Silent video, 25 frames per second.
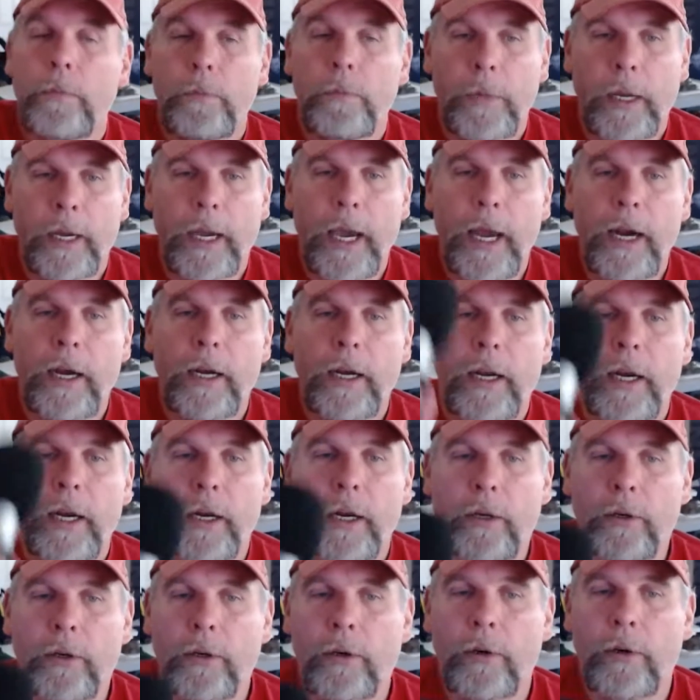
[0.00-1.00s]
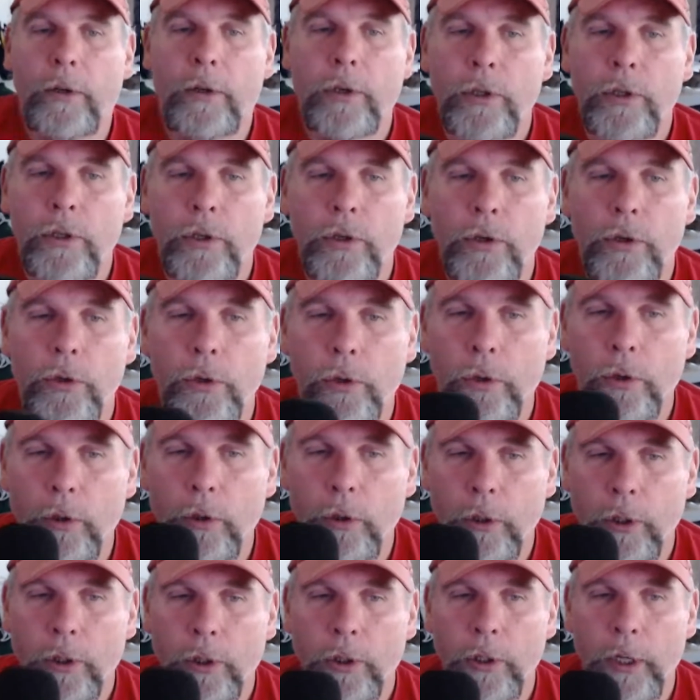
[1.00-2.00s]
I kind of like it though. It looks cool.
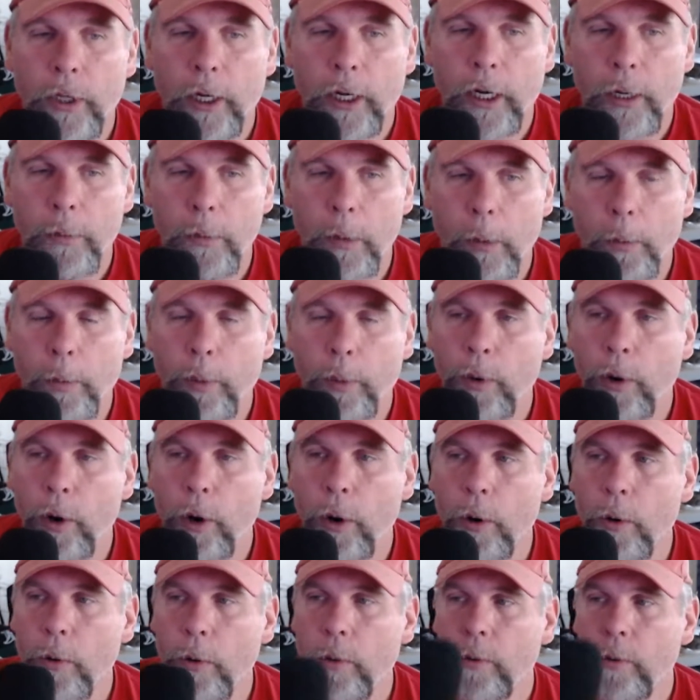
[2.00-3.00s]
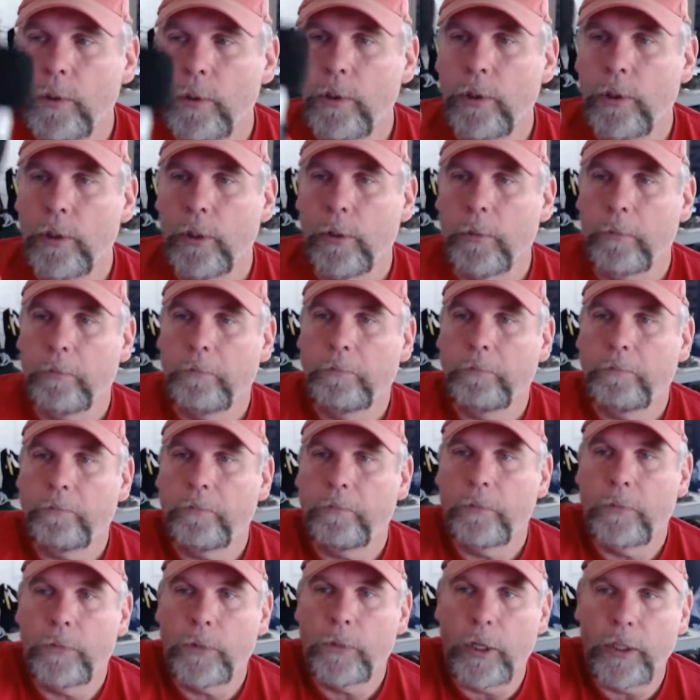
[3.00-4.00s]
It looks like I'm a pro. So
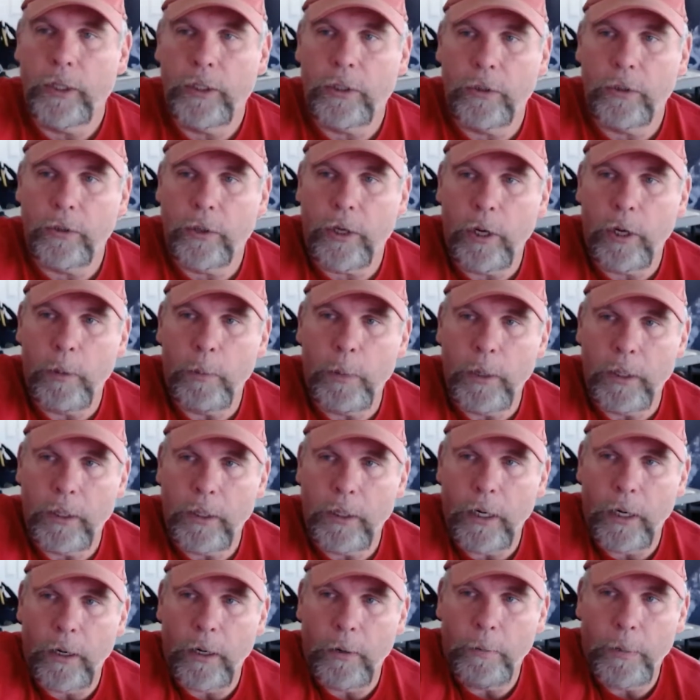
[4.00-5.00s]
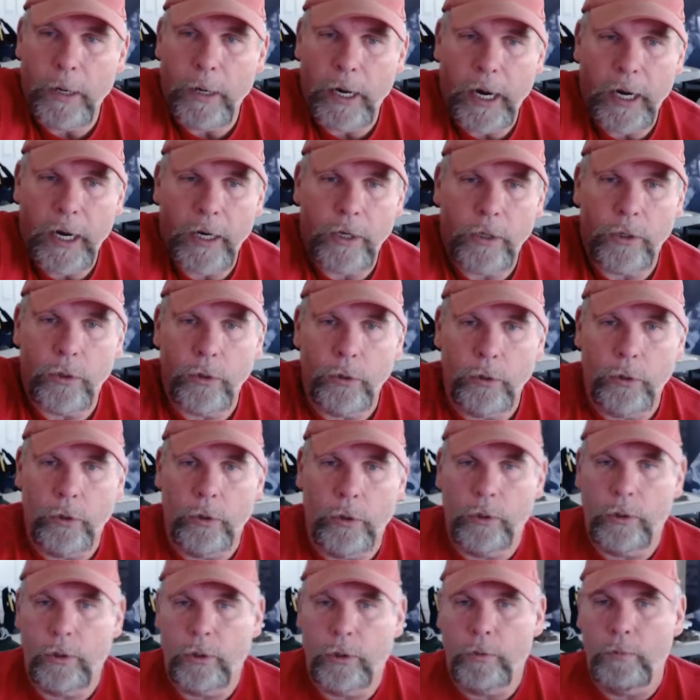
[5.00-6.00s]
I still keep it there. But I got
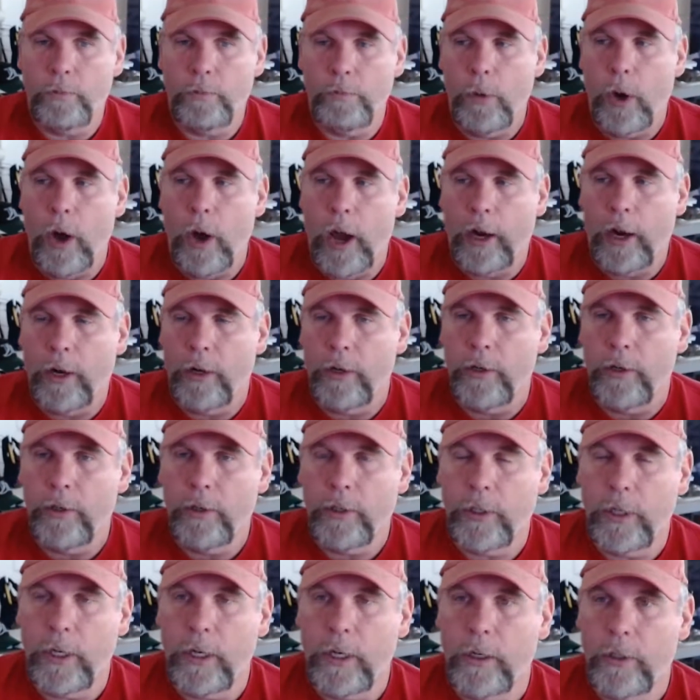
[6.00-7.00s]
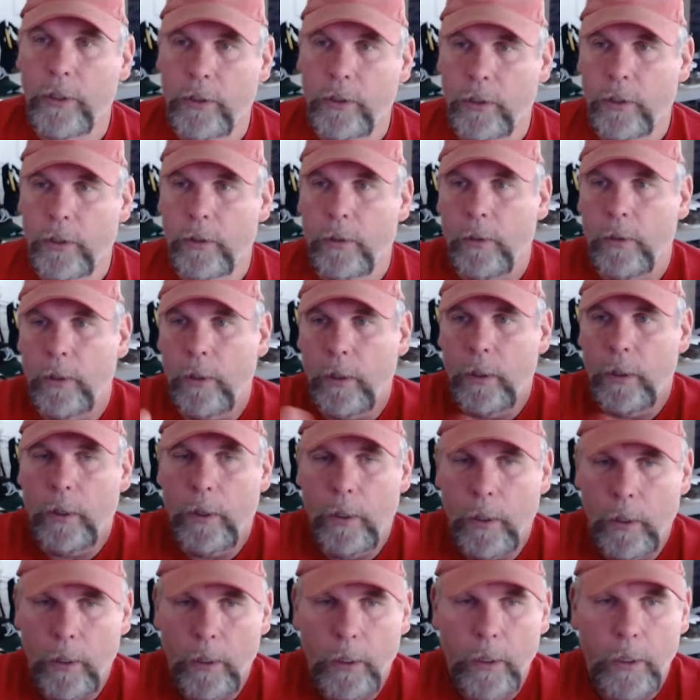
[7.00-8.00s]
dual monitors here, so
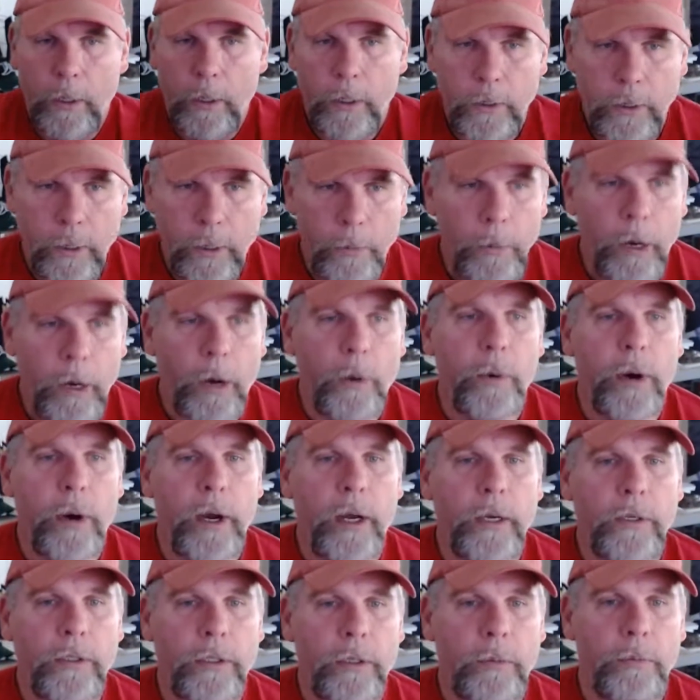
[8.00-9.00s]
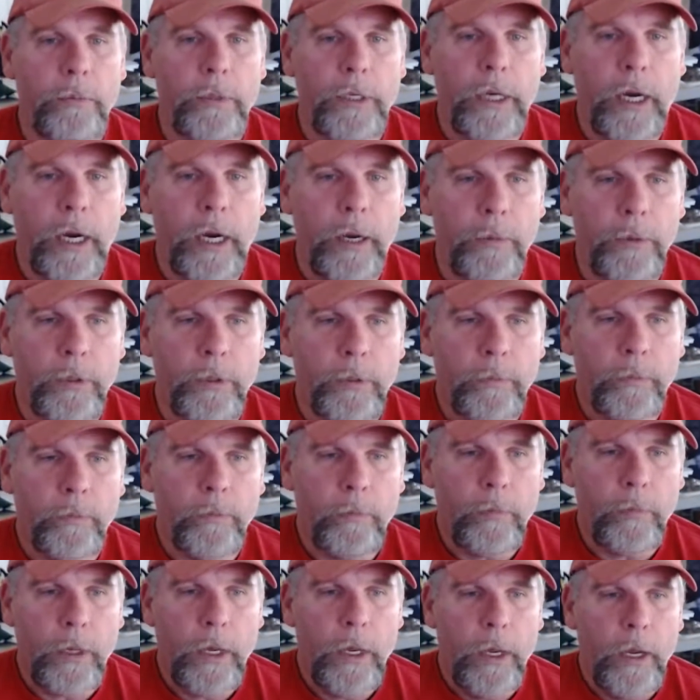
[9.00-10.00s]
it's in my way sometimes.
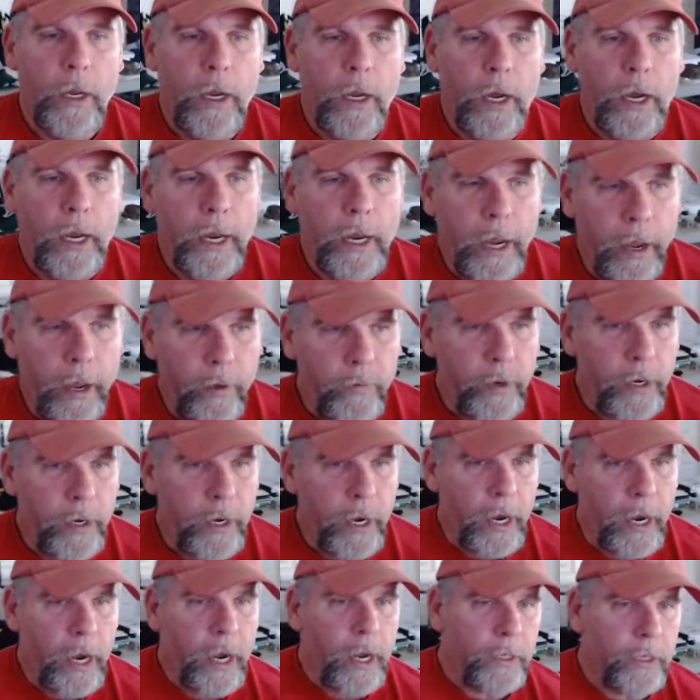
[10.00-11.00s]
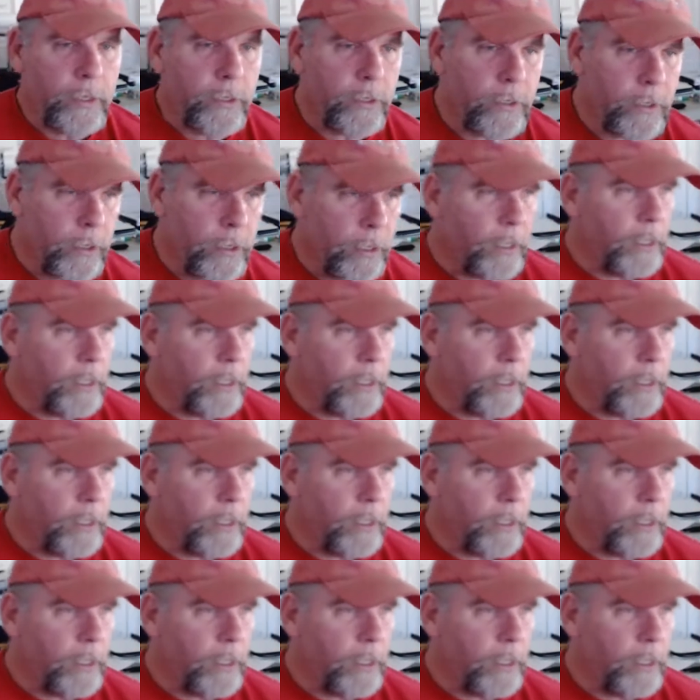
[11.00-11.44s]
I have a Haas